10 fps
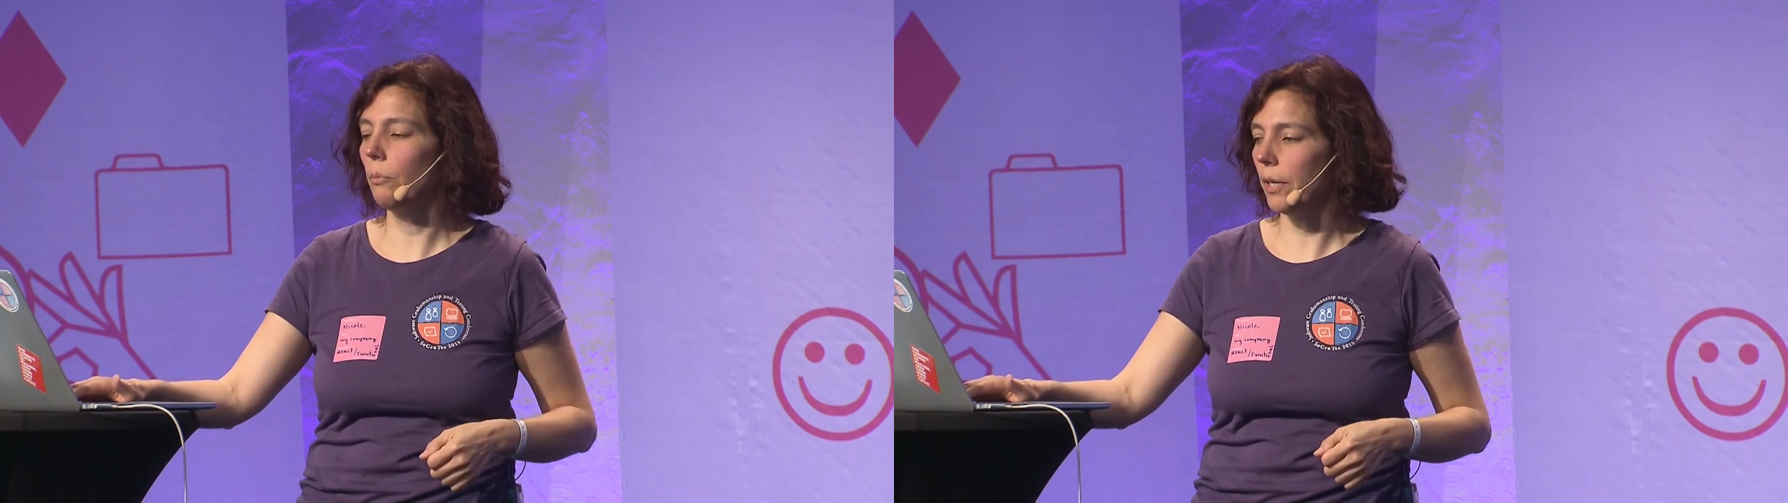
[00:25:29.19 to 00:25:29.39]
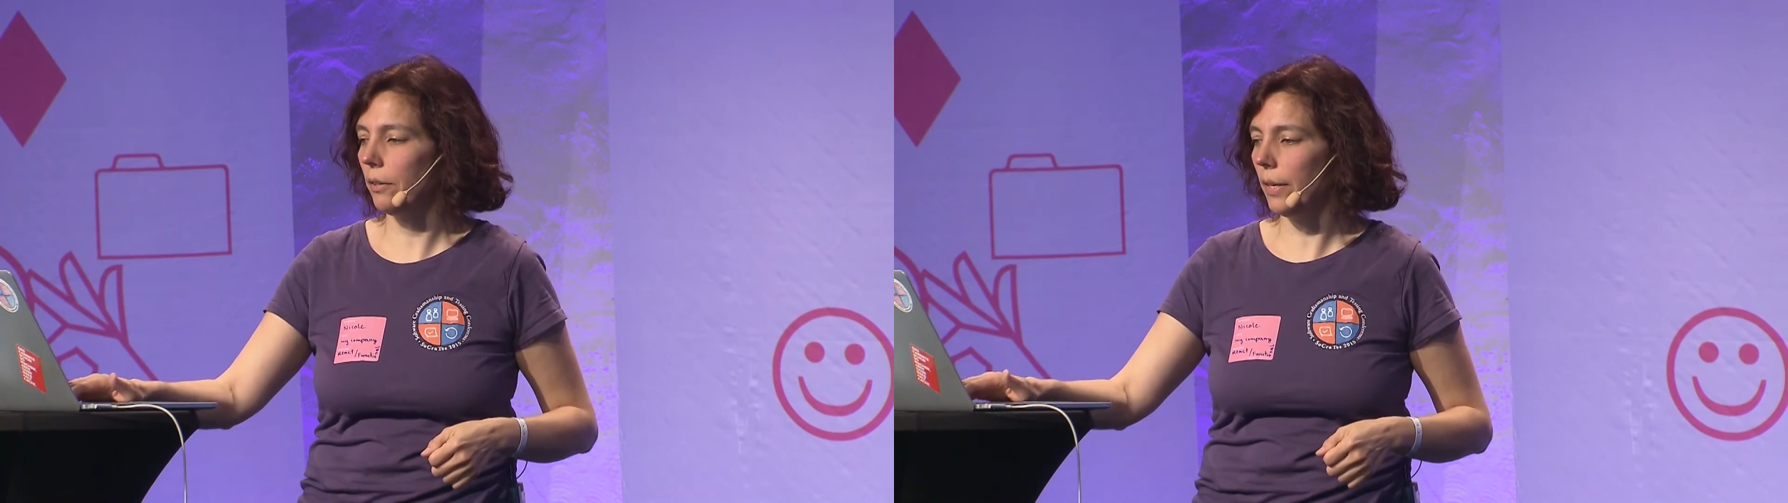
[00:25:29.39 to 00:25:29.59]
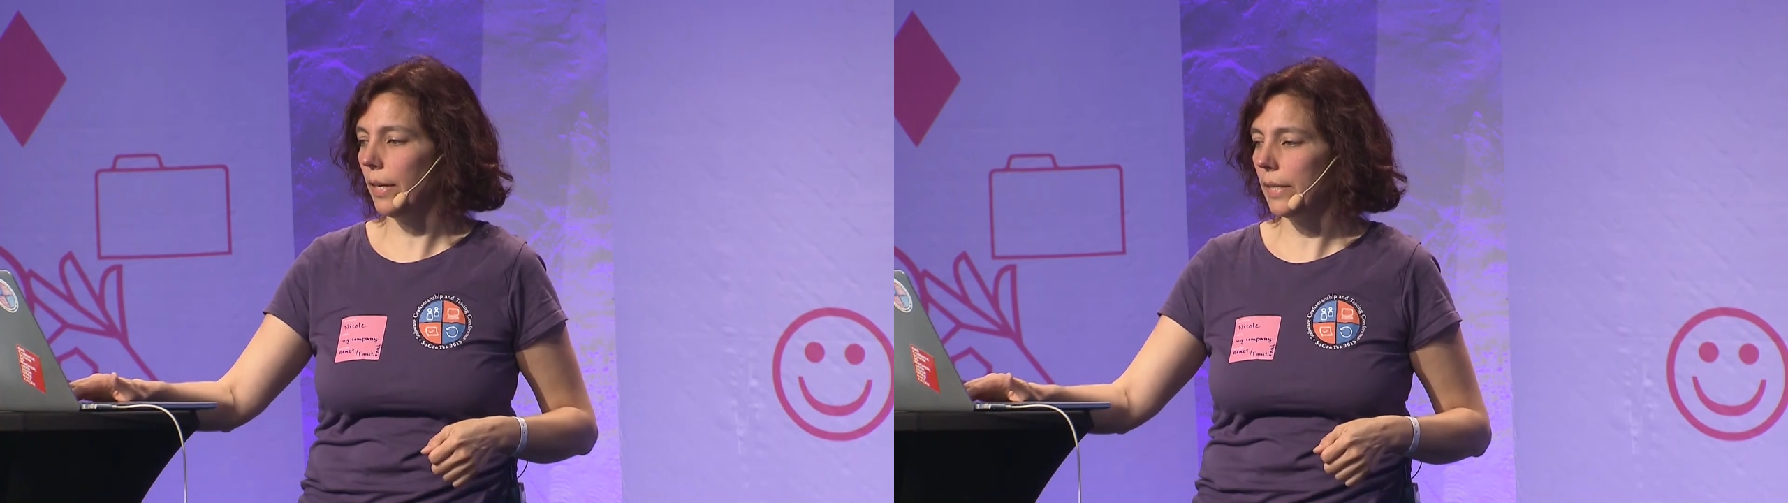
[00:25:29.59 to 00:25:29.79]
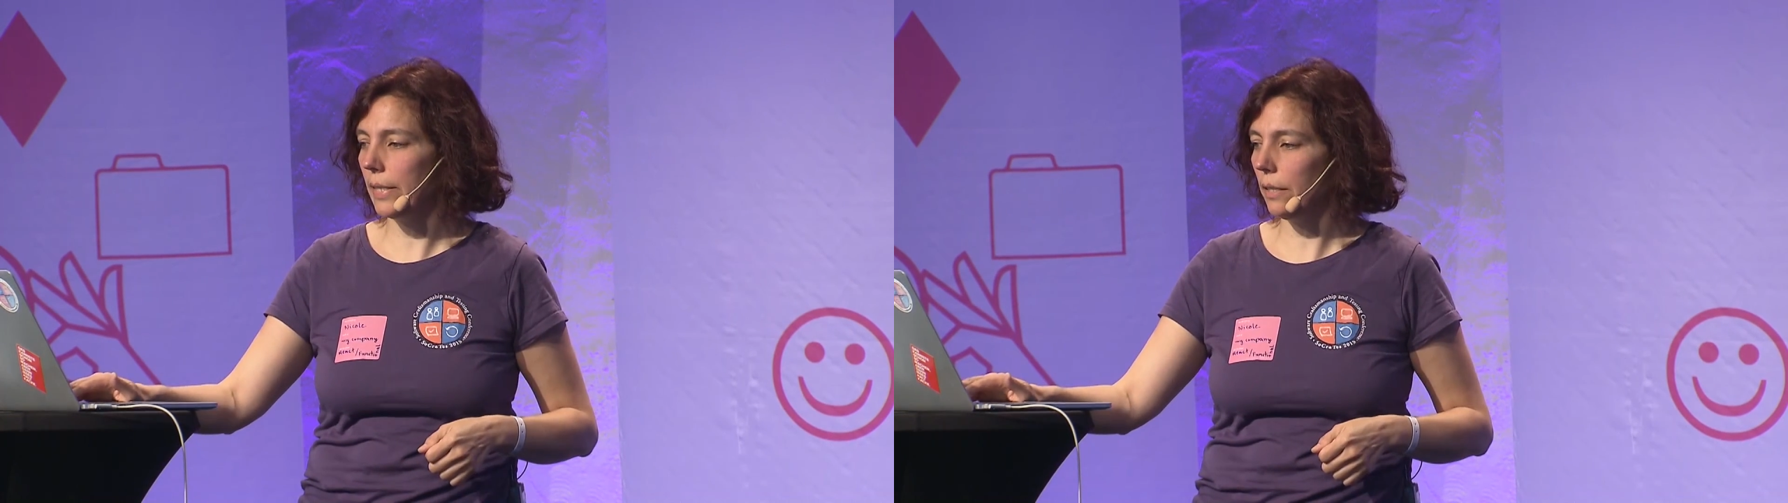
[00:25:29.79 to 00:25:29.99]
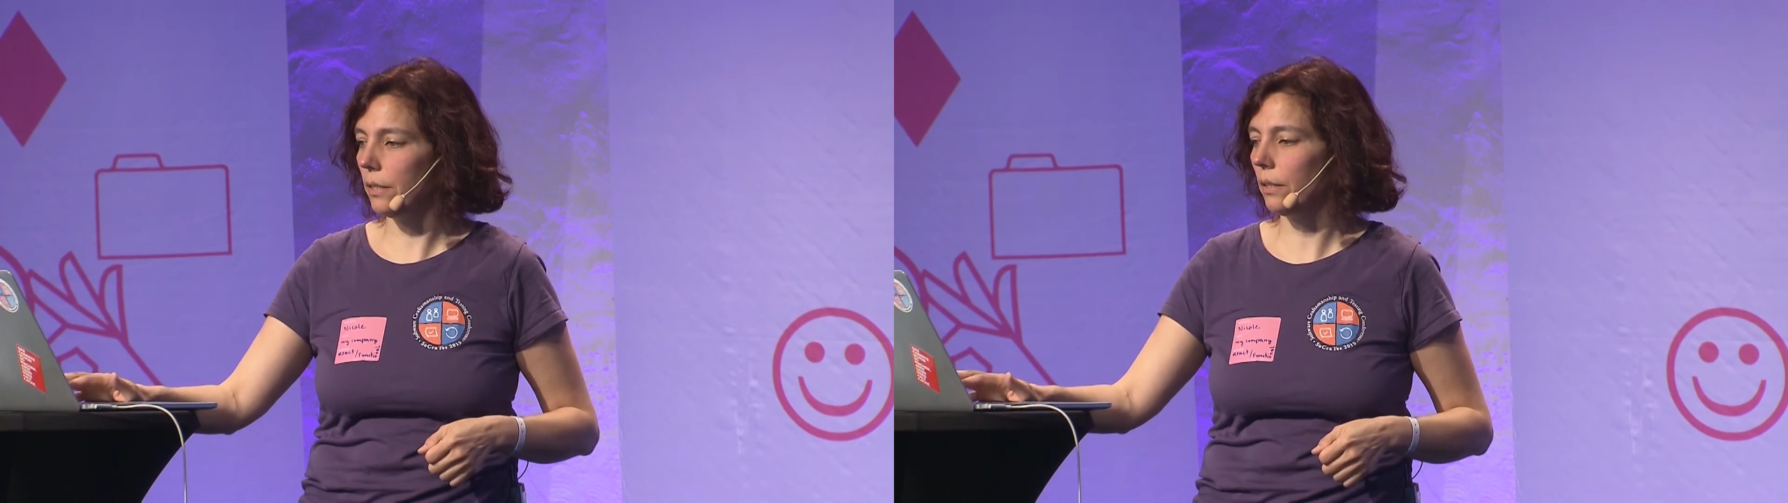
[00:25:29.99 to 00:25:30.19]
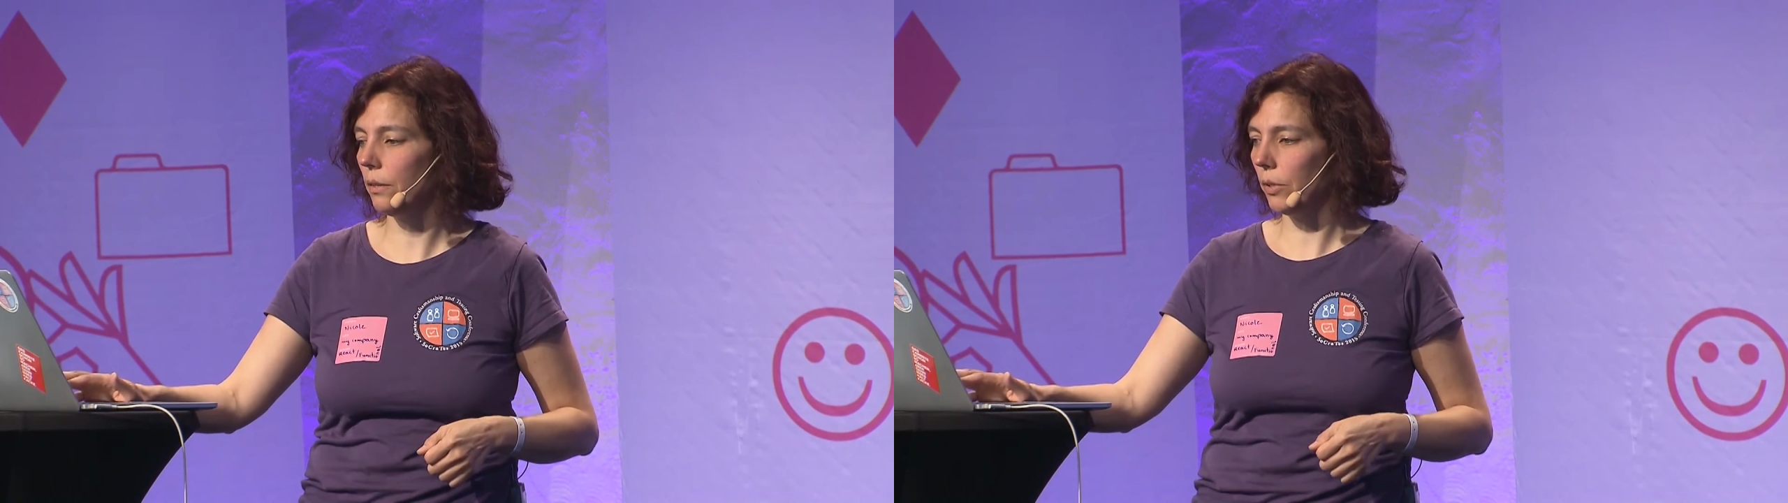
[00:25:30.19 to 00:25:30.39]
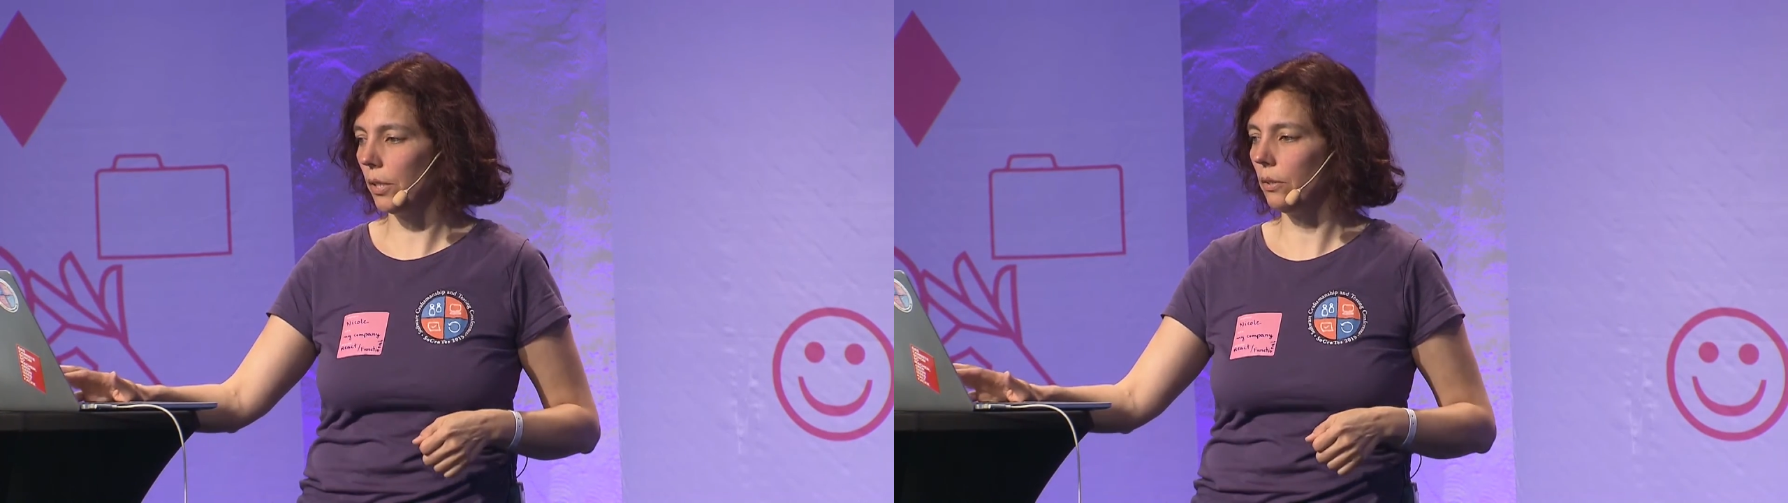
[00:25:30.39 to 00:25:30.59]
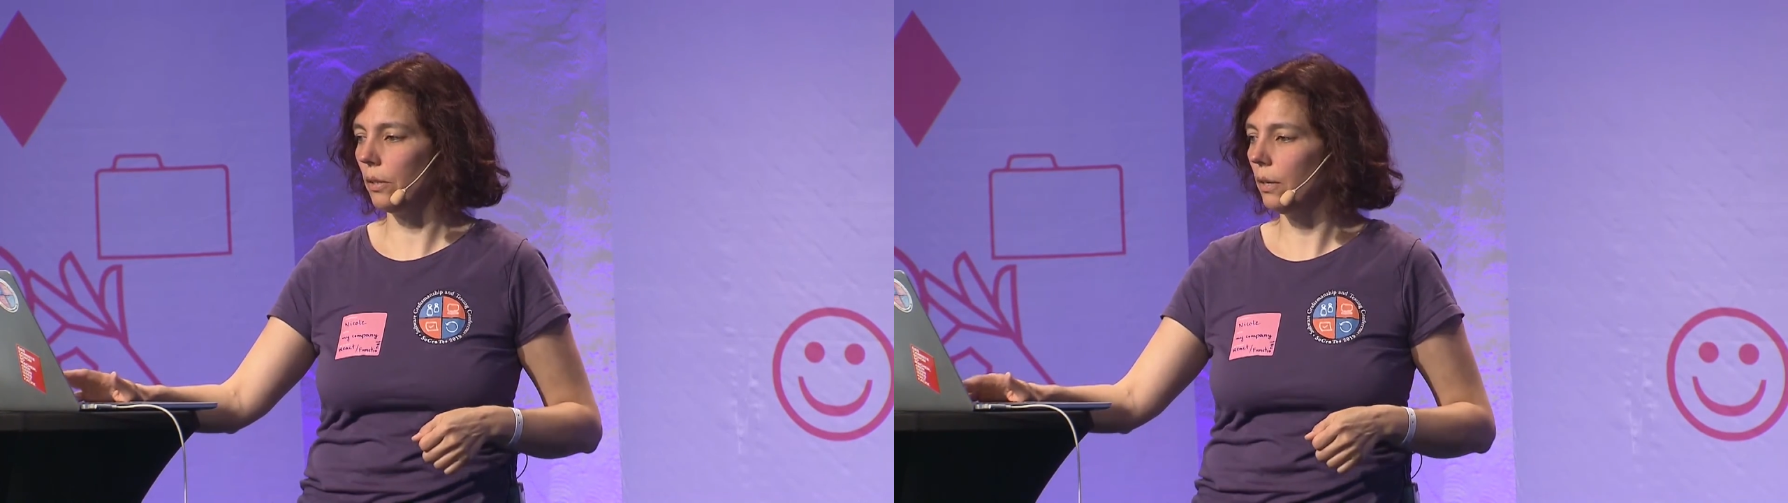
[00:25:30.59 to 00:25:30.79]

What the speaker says: parallelization going on.